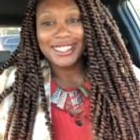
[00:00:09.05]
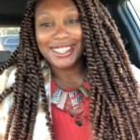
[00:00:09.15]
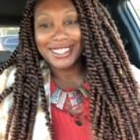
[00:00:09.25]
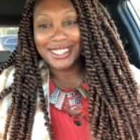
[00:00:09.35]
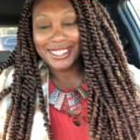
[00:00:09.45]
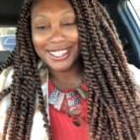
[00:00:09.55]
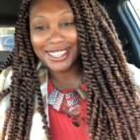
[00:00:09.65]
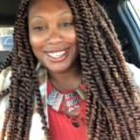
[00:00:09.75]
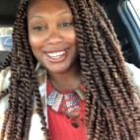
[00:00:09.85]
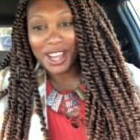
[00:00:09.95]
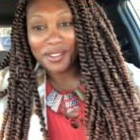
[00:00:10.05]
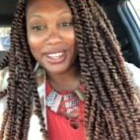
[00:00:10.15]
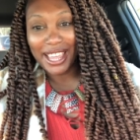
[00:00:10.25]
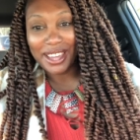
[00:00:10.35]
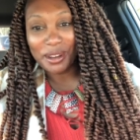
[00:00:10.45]
the Sisterhood of
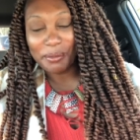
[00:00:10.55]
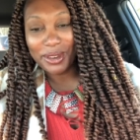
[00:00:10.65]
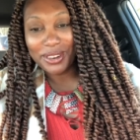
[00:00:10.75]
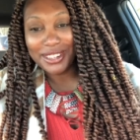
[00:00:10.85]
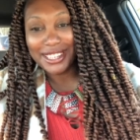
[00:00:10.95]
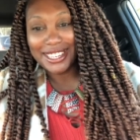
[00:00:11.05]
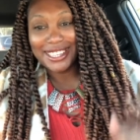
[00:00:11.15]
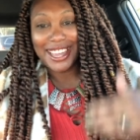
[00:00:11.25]
Accountability.